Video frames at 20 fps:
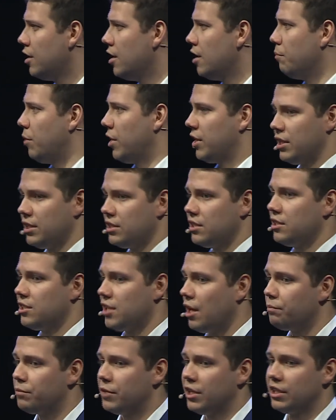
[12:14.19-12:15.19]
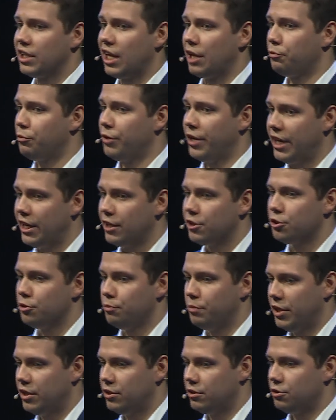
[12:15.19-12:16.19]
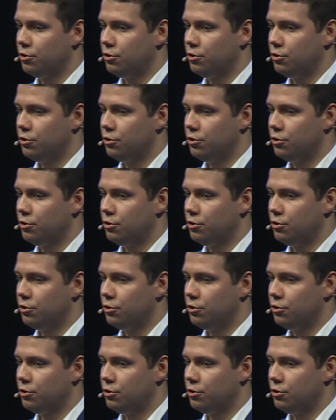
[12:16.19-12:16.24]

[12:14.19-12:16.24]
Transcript: but this is something that we need to be